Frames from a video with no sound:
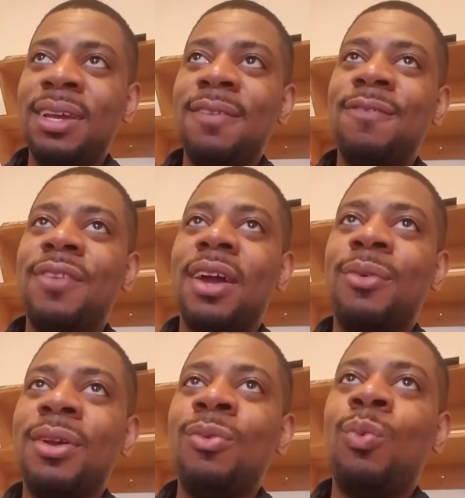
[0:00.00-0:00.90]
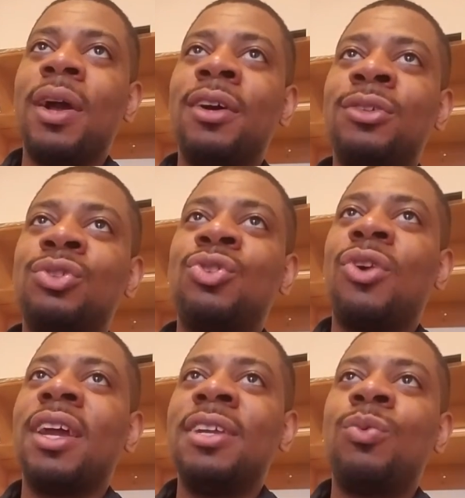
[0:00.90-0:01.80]
very
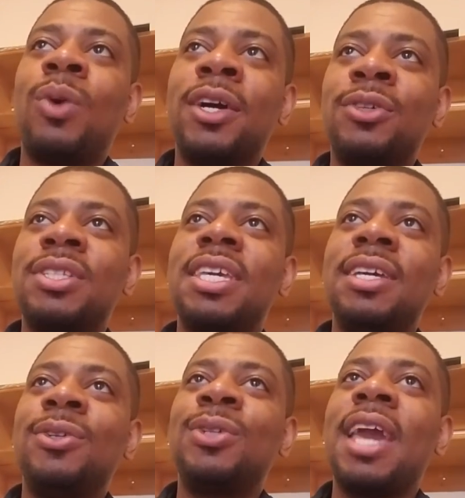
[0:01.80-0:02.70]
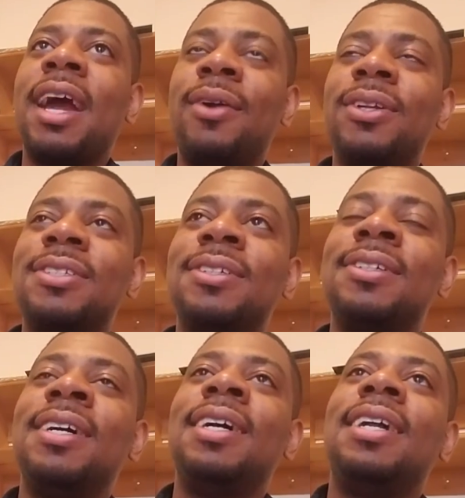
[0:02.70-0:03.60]
well-trained, well-skilled character.
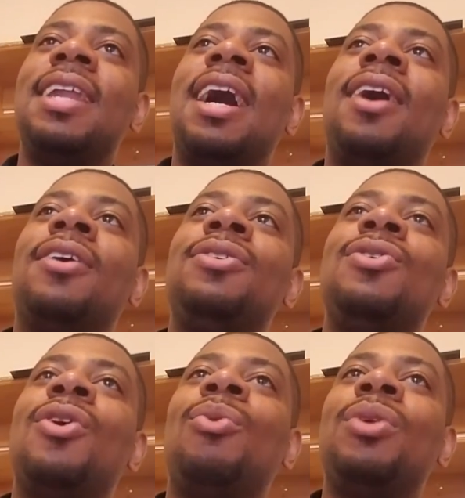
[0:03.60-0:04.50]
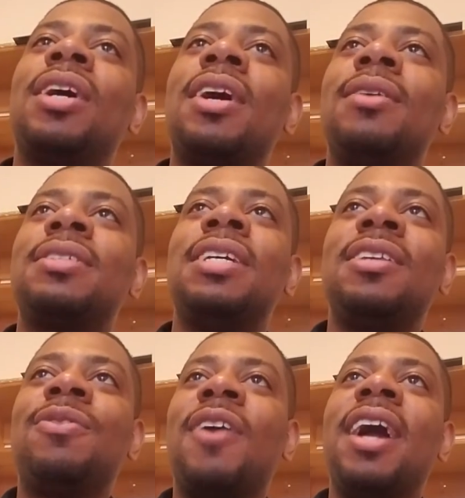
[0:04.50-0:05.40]
Now, you know, when it comes to
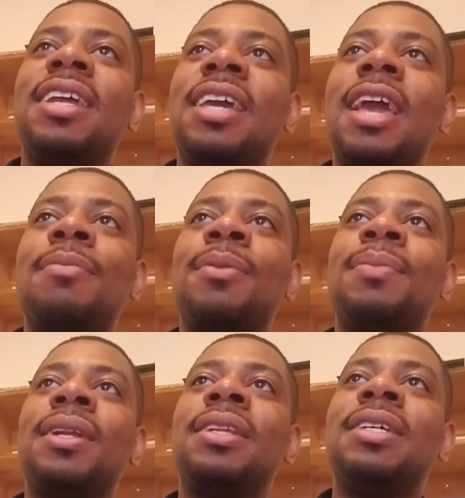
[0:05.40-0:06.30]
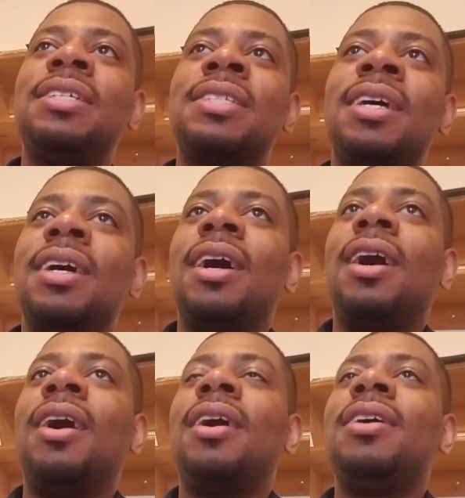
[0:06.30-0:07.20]
his fighting capabilities,
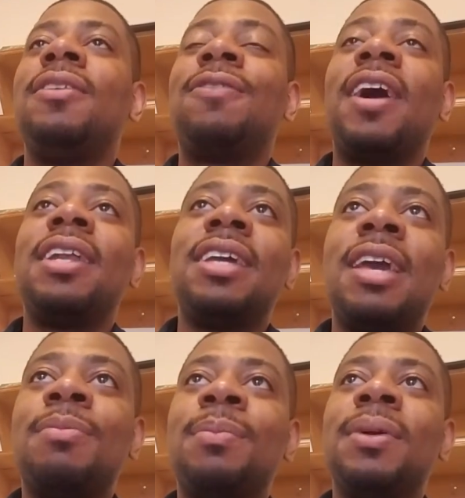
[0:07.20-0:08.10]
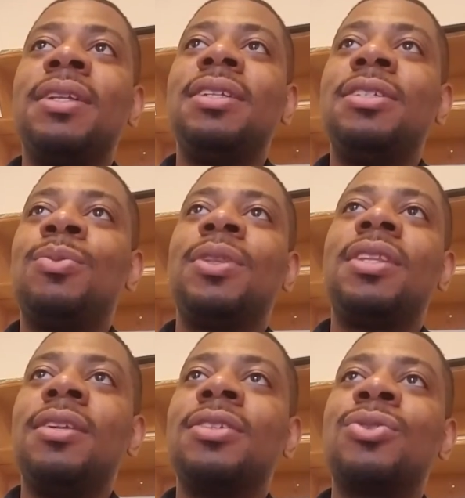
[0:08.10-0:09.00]

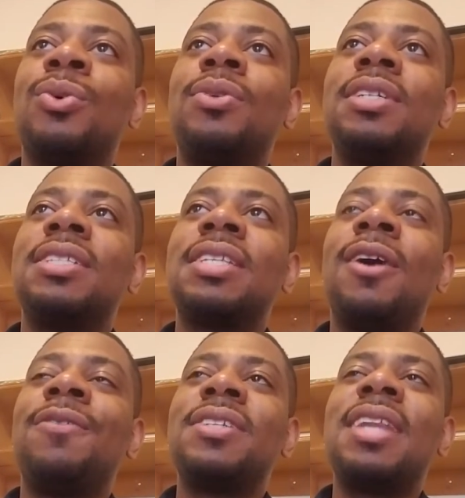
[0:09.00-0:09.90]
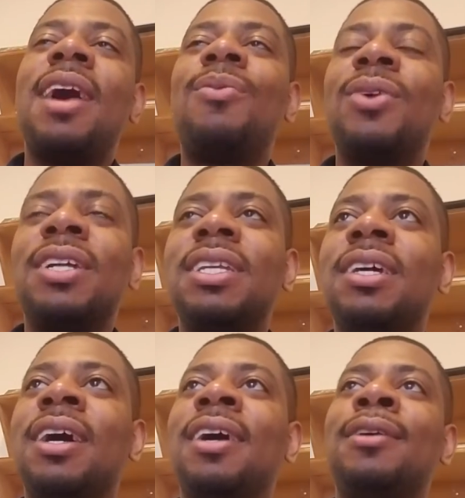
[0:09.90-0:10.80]
within the story itself is not
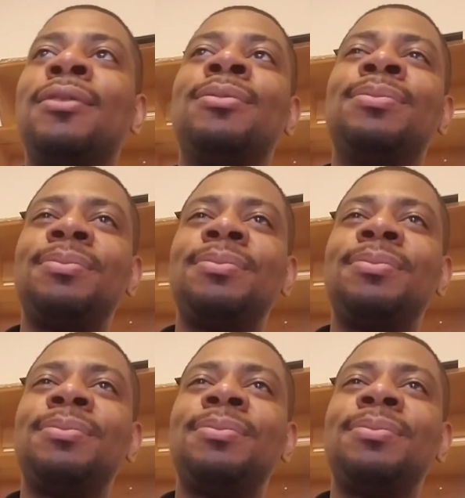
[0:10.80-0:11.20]
really, I